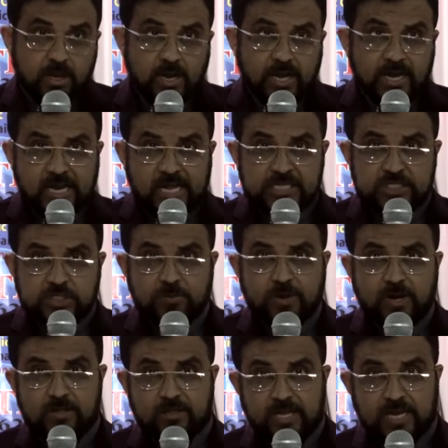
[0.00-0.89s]
Allah
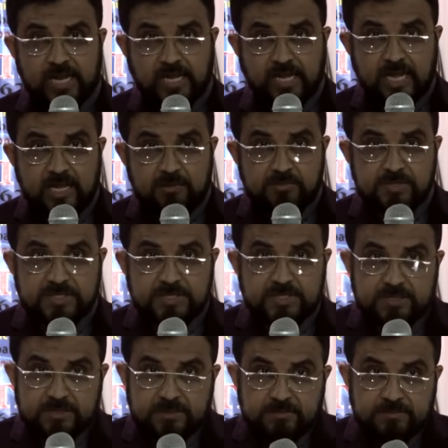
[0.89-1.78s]
subhanahu wa ta'ala gave
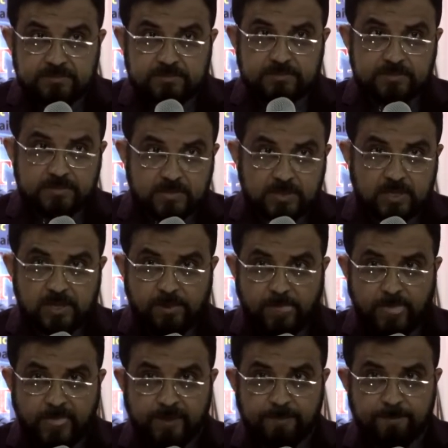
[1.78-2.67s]
me
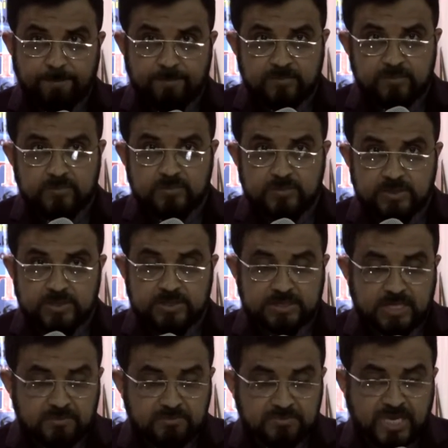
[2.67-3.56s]

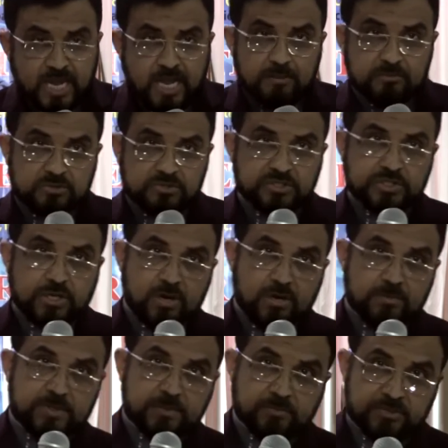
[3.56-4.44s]
some time to
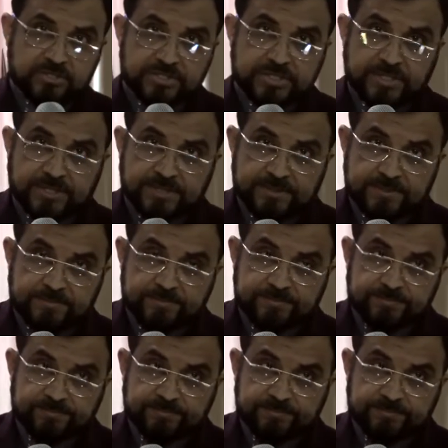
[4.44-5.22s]
serve the masjid.